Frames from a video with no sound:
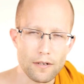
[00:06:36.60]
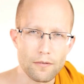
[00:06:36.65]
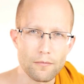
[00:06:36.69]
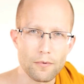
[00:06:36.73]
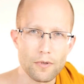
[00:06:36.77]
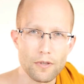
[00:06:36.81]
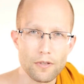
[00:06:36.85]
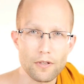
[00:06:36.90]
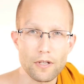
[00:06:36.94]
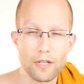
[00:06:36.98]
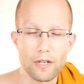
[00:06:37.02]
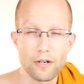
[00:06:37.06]

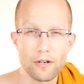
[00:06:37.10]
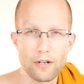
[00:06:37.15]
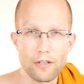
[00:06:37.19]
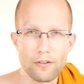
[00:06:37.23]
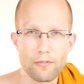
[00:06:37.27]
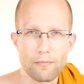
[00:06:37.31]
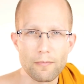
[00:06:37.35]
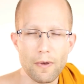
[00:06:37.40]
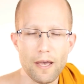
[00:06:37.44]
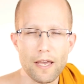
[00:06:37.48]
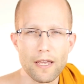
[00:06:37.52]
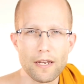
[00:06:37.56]
with clarity
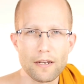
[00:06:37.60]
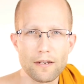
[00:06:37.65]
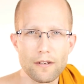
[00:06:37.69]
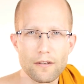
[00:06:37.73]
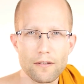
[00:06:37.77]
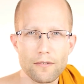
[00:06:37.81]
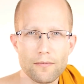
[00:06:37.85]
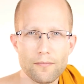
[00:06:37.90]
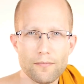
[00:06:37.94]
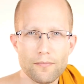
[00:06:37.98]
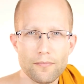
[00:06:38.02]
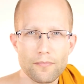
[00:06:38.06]
of mind.
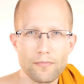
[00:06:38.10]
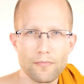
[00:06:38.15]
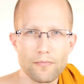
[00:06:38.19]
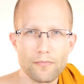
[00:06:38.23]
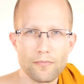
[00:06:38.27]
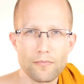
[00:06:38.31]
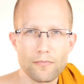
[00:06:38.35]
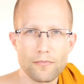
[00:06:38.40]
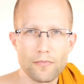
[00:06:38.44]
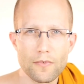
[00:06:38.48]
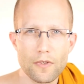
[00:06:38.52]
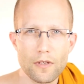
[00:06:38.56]

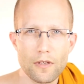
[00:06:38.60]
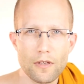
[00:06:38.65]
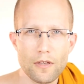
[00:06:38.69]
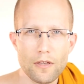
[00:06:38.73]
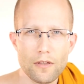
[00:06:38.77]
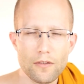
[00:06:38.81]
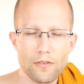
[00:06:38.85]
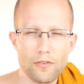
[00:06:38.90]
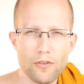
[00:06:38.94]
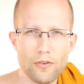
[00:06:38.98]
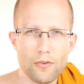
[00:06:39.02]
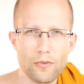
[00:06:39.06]

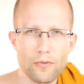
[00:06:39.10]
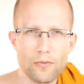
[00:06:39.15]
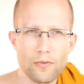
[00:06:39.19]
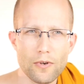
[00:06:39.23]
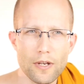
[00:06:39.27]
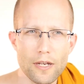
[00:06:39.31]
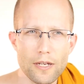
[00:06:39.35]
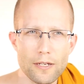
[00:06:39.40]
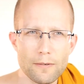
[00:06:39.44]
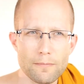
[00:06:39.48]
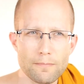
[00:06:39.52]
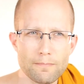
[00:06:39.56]

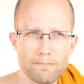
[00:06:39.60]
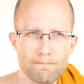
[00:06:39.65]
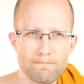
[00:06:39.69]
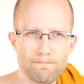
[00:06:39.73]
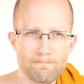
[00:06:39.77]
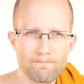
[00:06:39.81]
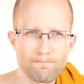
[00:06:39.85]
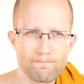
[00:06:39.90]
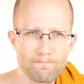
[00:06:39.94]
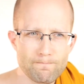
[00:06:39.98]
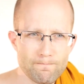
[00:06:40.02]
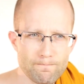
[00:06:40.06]
So
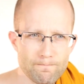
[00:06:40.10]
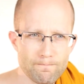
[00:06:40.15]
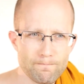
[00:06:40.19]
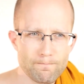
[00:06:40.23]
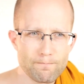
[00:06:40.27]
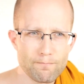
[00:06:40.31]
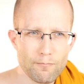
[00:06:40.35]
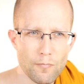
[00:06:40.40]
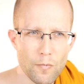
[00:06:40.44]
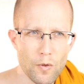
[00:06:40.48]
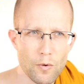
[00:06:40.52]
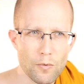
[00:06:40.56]

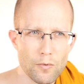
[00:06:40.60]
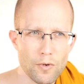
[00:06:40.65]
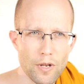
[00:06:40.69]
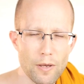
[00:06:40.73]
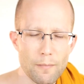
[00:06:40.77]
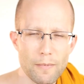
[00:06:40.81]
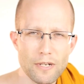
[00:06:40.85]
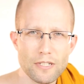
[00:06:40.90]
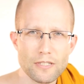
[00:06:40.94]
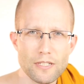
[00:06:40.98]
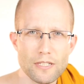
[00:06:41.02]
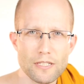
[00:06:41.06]
not
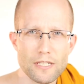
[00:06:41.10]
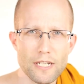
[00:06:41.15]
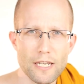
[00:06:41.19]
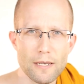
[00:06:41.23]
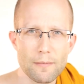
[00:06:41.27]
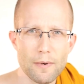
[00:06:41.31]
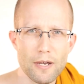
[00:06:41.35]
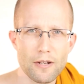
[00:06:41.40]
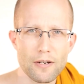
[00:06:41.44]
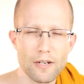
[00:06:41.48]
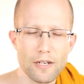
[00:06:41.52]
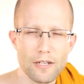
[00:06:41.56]
much to say
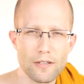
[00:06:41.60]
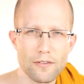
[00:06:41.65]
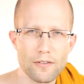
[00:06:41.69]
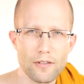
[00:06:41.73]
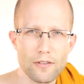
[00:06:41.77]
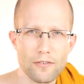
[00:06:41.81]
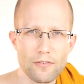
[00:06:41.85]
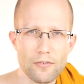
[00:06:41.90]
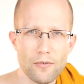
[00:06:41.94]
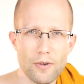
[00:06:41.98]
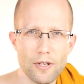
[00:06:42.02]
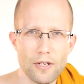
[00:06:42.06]
about it.
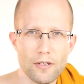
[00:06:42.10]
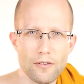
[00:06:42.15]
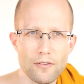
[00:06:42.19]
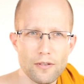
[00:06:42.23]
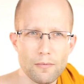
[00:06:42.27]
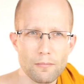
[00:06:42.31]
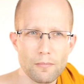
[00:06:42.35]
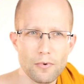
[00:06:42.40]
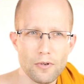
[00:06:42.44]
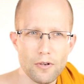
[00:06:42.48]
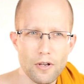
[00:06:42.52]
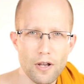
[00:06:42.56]
It's quite a
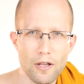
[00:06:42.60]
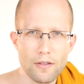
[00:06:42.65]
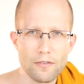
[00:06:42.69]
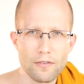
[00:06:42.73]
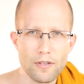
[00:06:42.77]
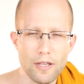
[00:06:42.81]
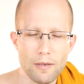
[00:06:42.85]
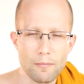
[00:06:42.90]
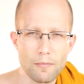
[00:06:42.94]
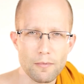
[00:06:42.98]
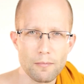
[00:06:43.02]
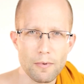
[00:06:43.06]
simple
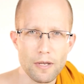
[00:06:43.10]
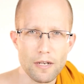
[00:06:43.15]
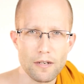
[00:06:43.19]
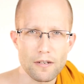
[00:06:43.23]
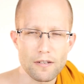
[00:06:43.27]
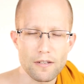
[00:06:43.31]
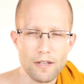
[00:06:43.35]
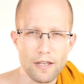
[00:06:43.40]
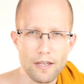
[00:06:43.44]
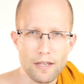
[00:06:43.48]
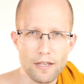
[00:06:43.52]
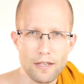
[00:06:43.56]
concept,
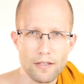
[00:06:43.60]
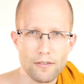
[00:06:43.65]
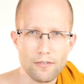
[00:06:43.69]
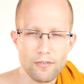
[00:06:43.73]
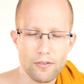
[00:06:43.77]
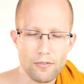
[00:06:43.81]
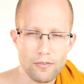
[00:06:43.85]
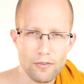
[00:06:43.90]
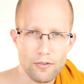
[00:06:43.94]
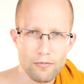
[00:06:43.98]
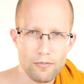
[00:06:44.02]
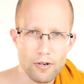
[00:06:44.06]
but it's
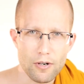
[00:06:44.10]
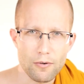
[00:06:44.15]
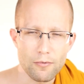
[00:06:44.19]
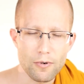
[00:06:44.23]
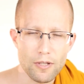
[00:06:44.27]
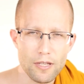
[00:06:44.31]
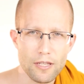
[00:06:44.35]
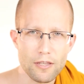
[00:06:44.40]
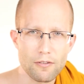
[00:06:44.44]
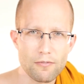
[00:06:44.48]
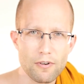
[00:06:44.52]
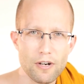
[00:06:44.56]

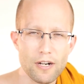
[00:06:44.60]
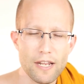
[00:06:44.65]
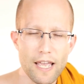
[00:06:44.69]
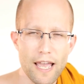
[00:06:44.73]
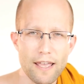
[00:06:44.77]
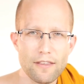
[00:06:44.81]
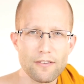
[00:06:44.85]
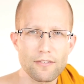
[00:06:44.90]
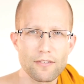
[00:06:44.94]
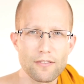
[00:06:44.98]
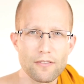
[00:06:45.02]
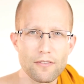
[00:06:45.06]
really the very
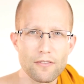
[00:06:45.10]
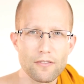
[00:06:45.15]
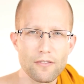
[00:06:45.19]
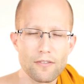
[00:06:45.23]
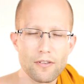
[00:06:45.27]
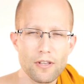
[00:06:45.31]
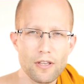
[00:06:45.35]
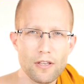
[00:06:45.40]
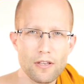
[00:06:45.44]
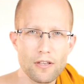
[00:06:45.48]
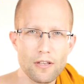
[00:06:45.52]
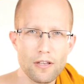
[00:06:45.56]
essence
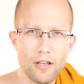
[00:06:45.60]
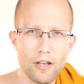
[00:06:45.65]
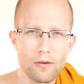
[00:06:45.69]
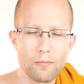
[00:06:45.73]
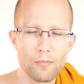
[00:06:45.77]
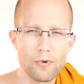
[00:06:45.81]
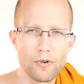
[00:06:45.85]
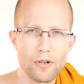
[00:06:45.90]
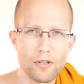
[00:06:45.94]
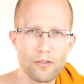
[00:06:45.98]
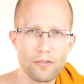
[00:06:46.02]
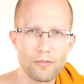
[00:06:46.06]

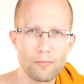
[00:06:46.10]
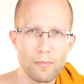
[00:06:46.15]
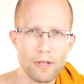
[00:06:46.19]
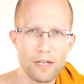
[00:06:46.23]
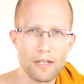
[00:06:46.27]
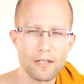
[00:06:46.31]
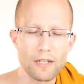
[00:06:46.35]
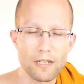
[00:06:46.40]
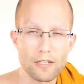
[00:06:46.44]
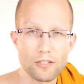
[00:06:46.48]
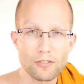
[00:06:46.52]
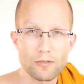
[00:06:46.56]
of Buddhist
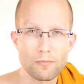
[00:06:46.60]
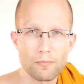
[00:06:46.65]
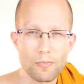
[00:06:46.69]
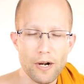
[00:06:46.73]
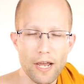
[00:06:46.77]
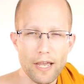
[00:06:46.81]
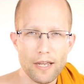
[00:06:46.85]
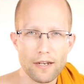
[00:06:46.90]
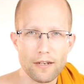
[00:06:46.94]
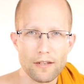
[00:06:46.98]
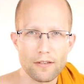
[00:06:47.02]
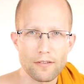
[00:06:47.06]
meditation
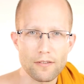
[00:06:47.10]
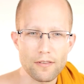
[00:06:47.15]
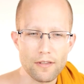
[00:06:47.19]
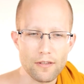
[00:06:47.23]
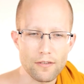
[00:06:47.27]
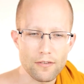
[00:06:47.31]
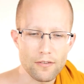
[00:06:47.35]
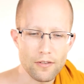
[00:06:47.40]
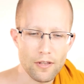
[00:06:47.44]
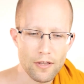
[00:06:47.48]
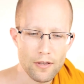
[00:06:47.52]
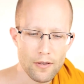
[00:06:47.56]
practice.
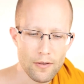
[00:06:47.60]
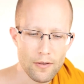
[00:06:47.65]
This